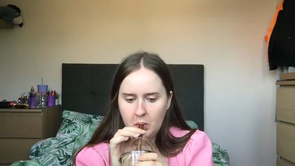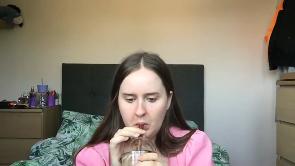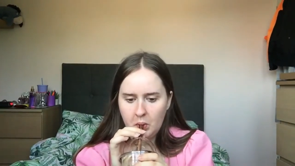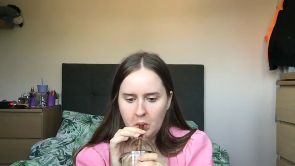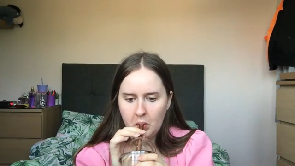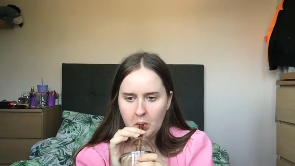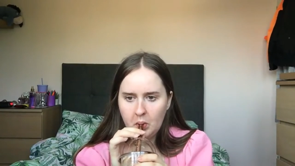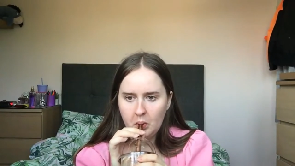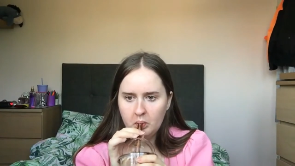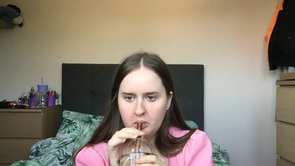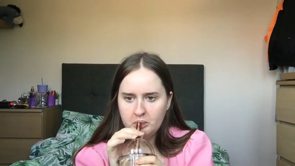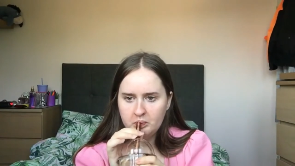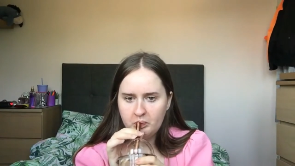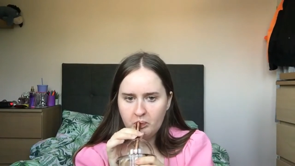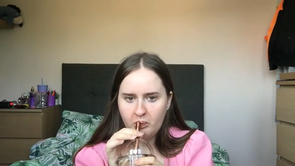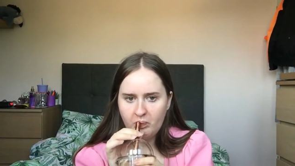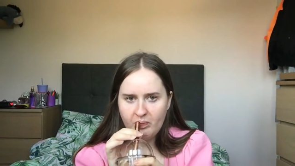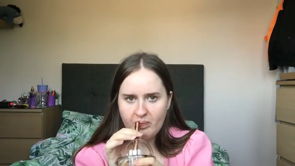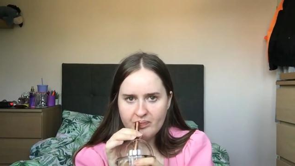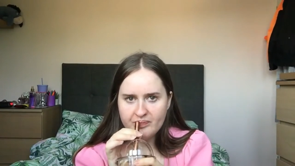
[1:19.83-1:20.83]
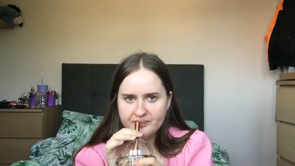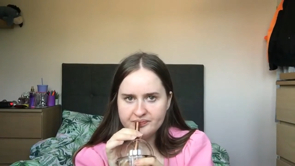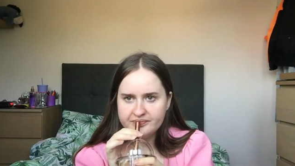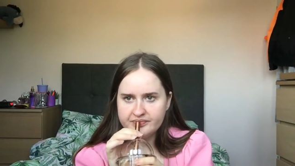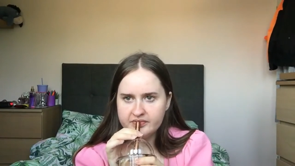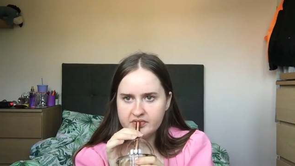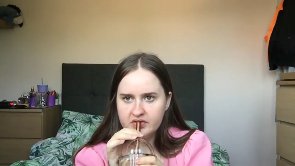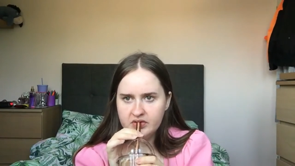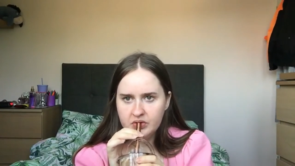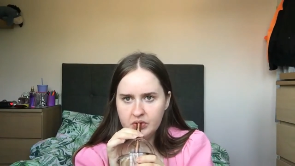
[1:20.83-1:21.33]

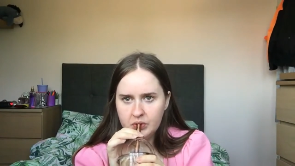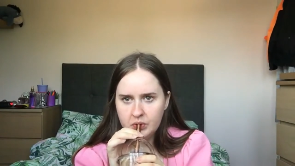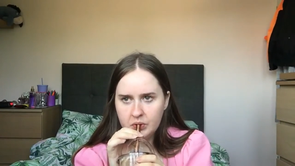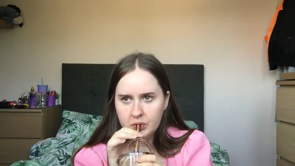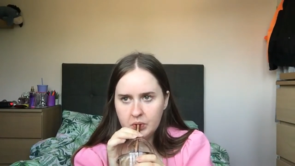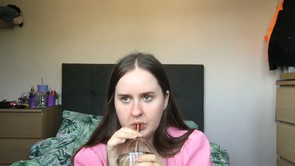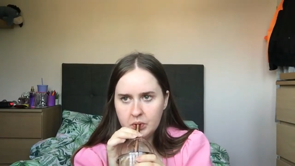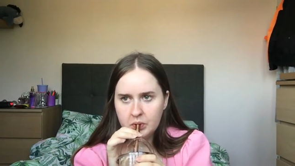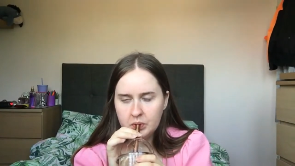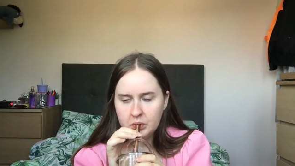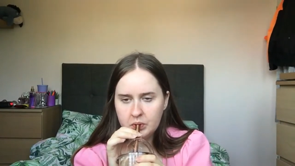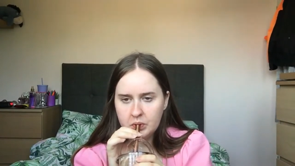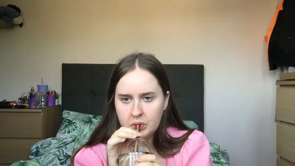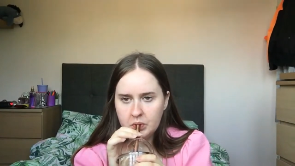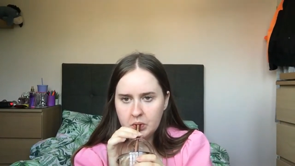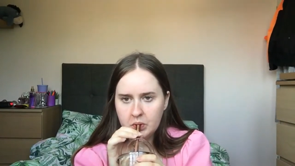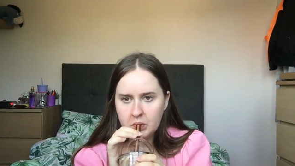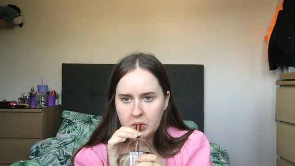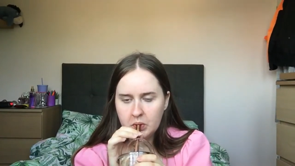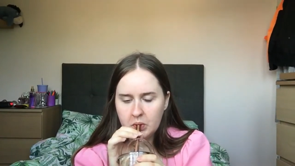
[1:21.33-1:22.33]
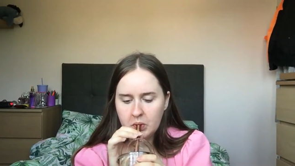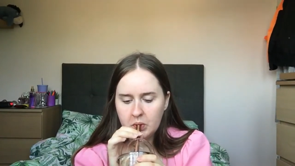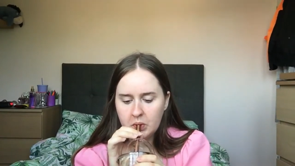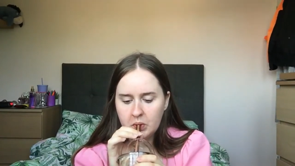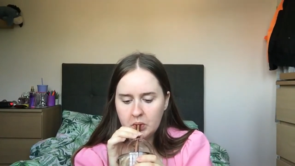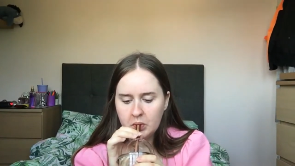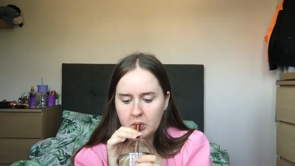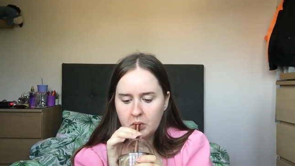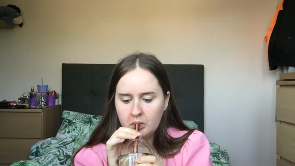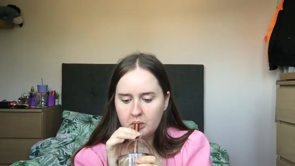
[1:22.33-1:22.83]

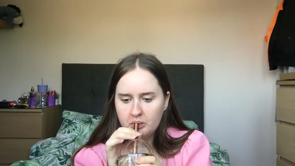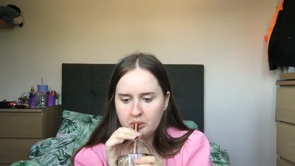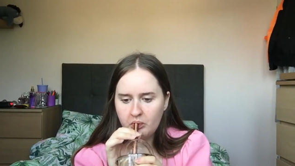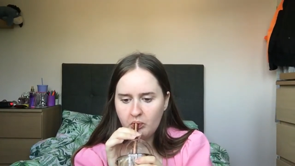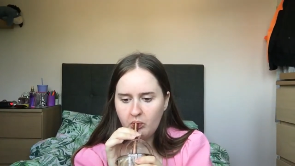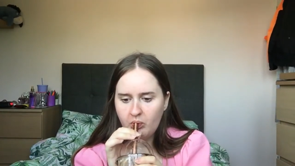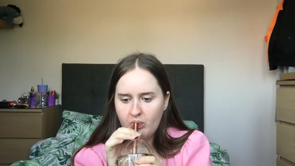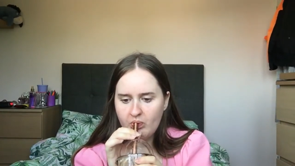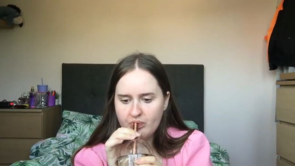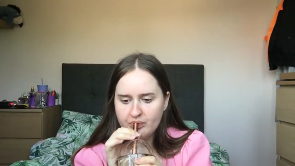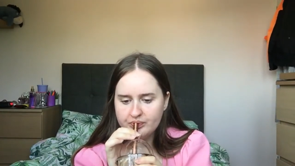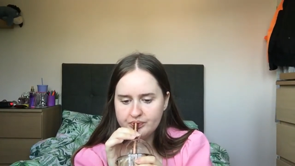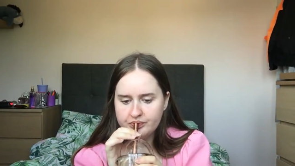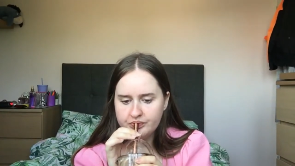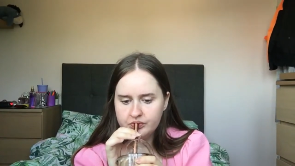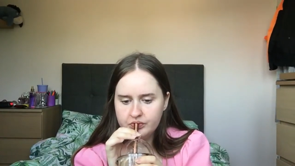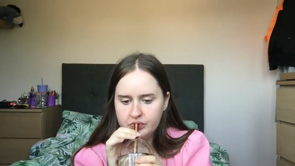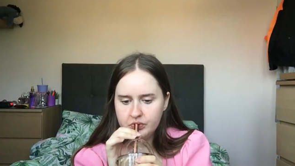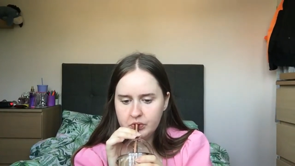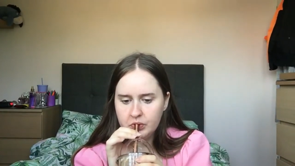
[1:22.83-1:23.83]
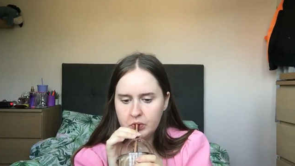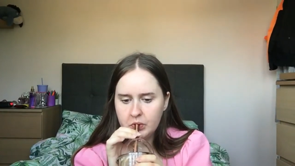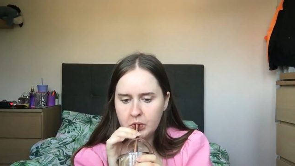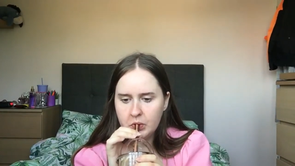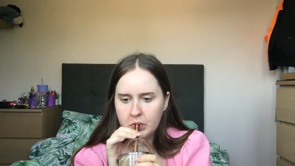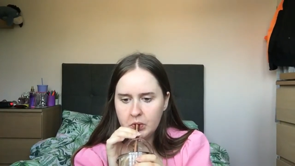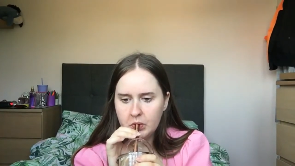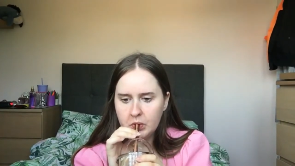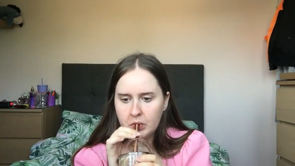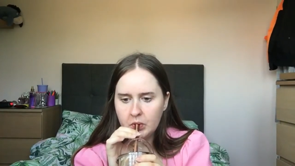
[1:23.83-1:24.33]

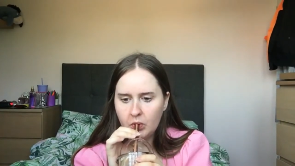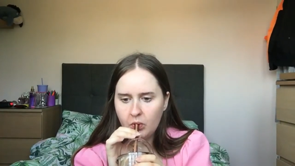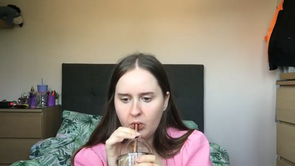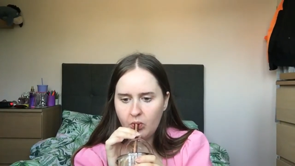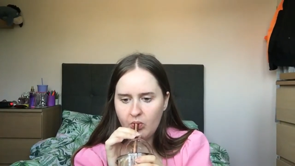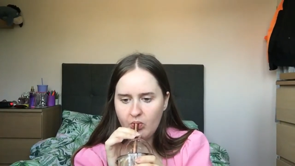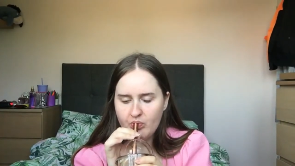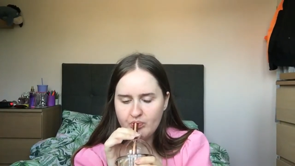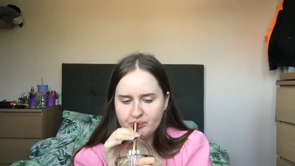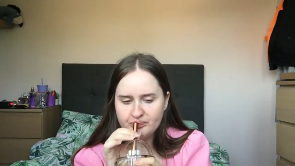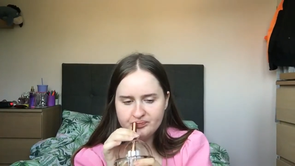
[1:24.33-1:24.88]
Nobody speaks.